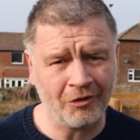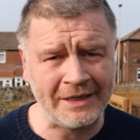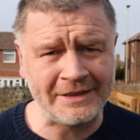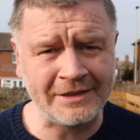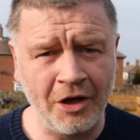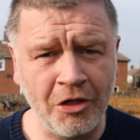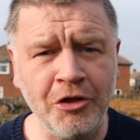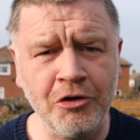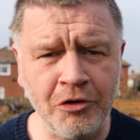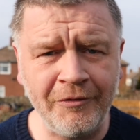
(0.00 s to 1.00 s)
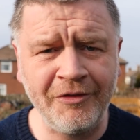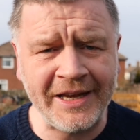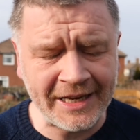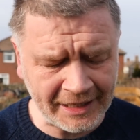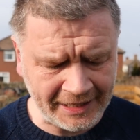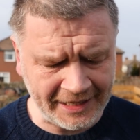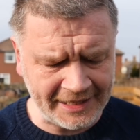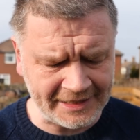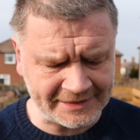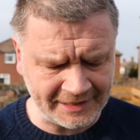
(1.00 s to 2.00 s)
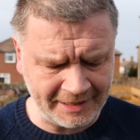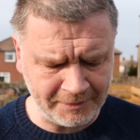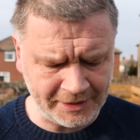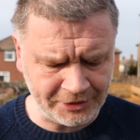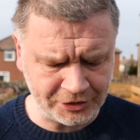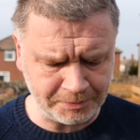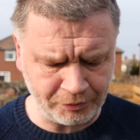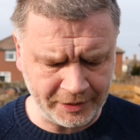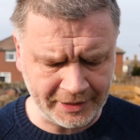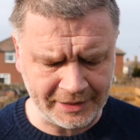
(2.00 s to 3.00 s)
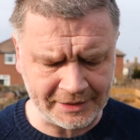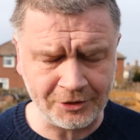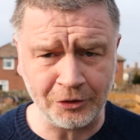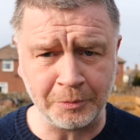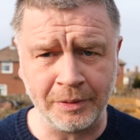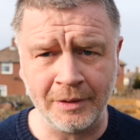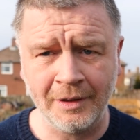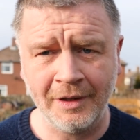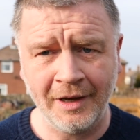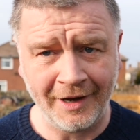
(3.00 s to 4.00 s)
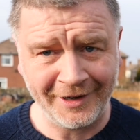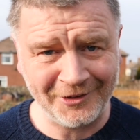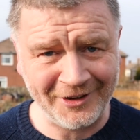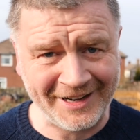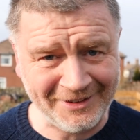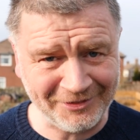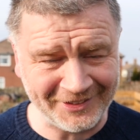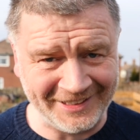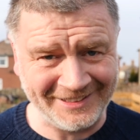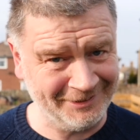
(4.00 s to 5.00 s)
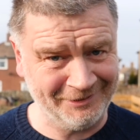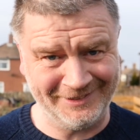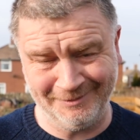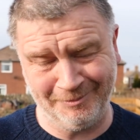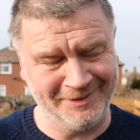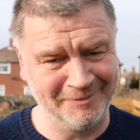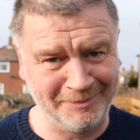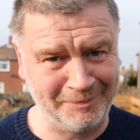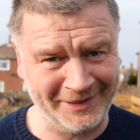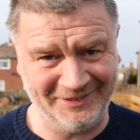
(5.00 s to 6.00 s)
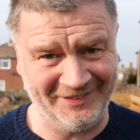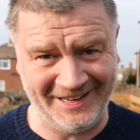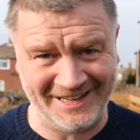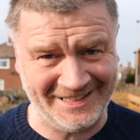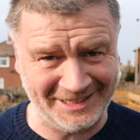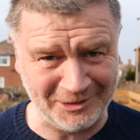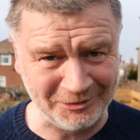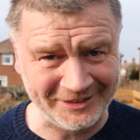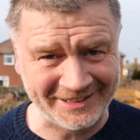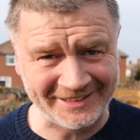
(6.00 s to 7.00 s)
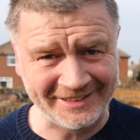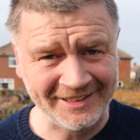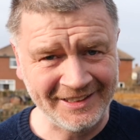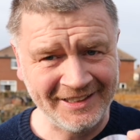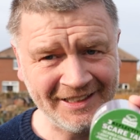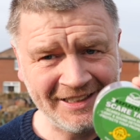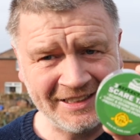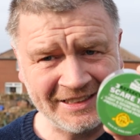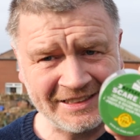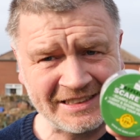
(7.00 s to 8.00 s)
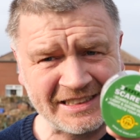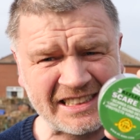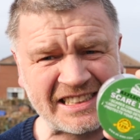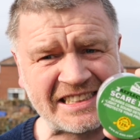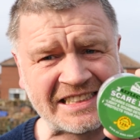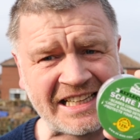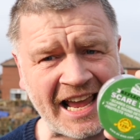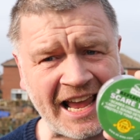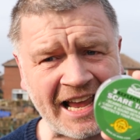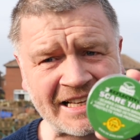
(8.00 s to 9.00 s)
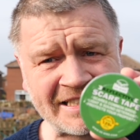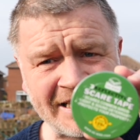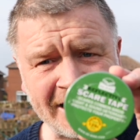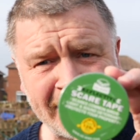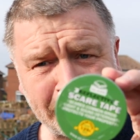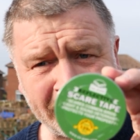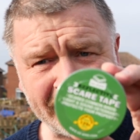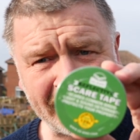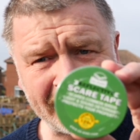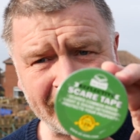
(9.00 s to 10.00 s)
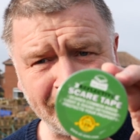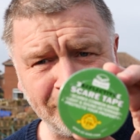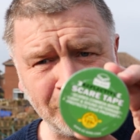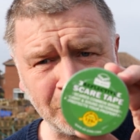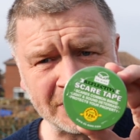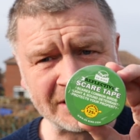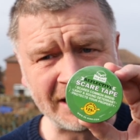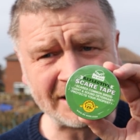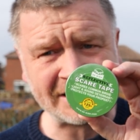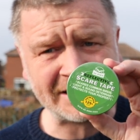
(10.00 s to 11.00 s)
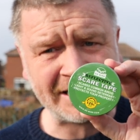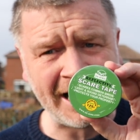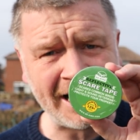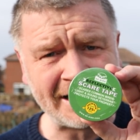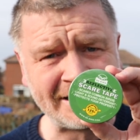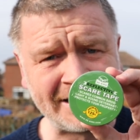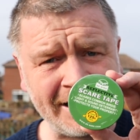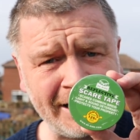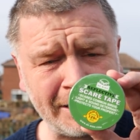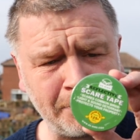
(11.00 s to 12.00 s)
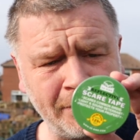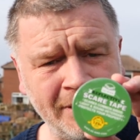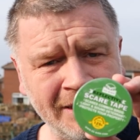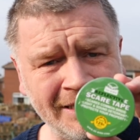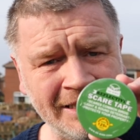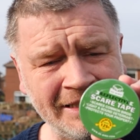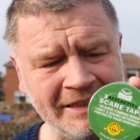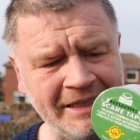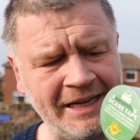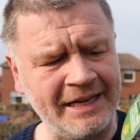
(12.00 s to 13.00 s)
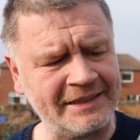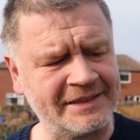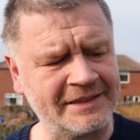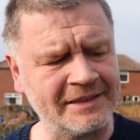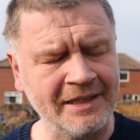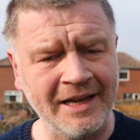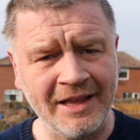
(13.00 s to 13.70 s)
Right, the reveal is, let me just bring this up. Are you ready for it? Bigger letdown, really. Scare tape. Can you get that in focus there? Scare tape. Yes.